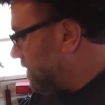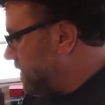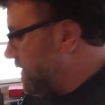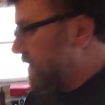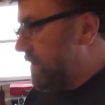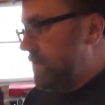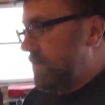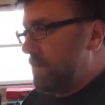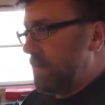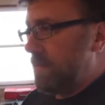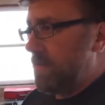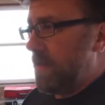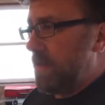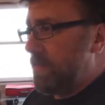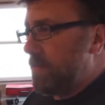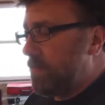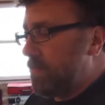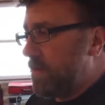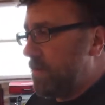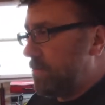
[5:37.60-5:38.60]
than
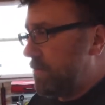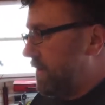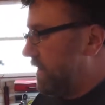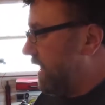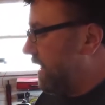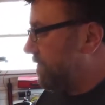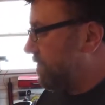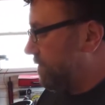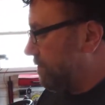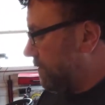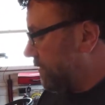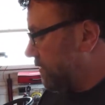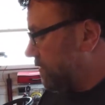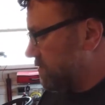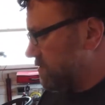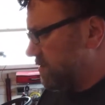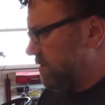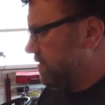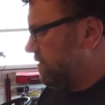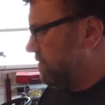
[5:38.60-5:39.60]
the one we got from
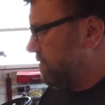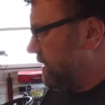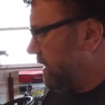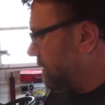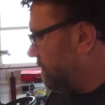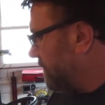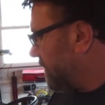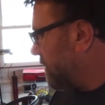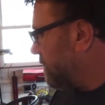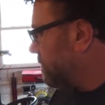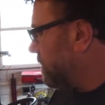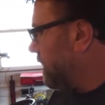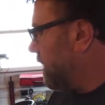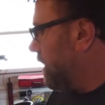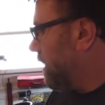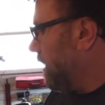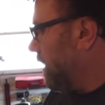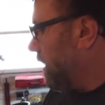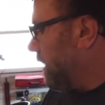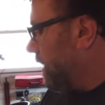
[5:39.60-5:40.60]
Lowe's or Home Depot.
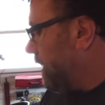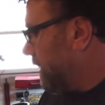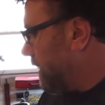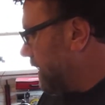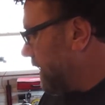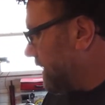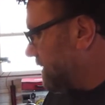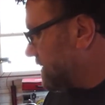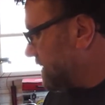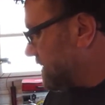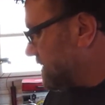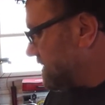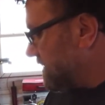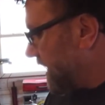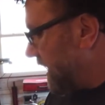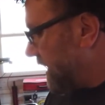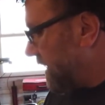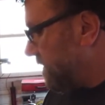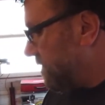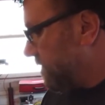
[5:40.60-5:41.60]
It does
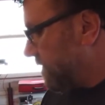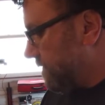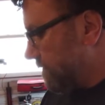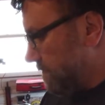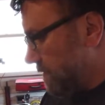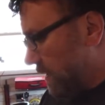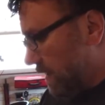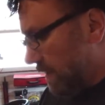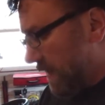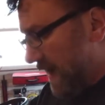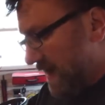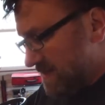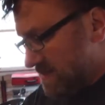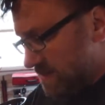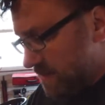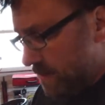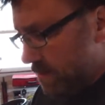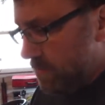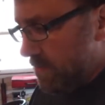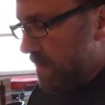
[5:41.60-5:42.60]
have
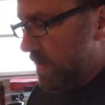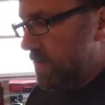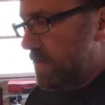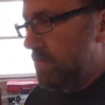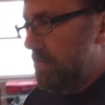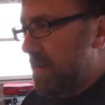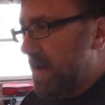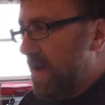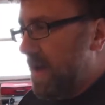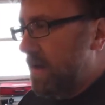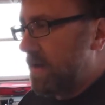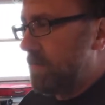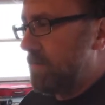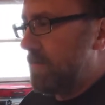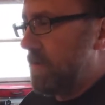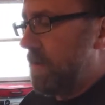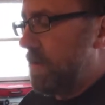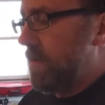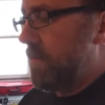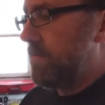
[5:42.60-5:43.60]
elastic around the bottom
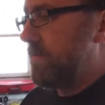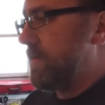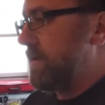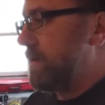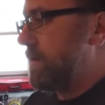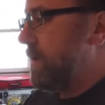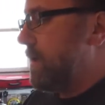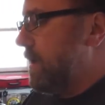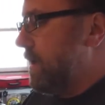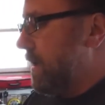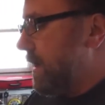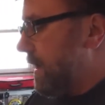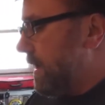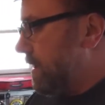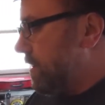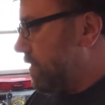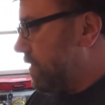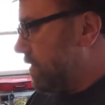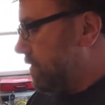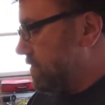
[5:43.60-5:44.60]
of it.
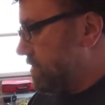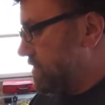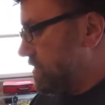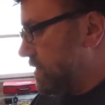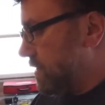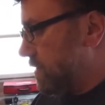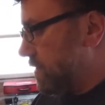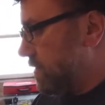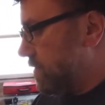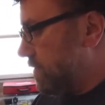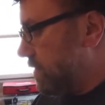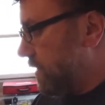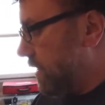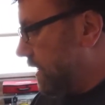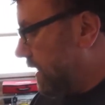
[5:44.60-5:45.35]
It also